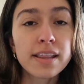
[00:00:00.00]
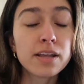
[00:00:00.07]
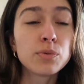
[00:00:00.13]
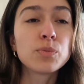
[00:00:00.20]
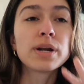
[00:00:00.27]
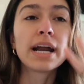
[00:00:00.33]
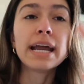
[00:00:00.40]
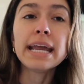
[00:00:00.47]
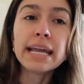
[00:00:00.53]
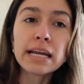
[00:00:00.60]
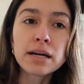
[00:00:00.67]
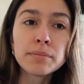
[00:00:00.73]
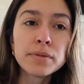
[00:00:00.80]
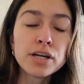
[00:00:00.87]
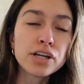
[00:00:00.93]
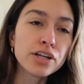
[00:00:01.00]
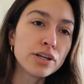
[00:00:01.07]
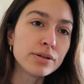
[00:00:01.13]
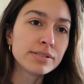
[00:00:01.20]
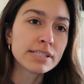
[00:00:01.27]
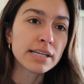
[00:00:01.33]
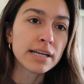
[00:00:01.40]
And then when I am
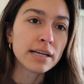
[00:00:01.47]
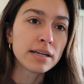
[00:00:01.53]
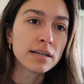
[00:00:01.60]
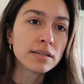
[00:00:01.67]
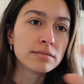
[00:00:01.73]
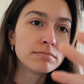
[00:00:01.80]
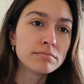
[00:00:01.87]
using